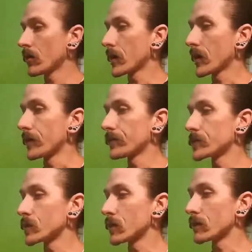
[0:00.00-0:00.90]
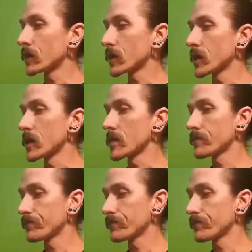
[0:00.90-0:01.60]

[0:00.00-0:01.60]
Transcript: Okay, so I've got the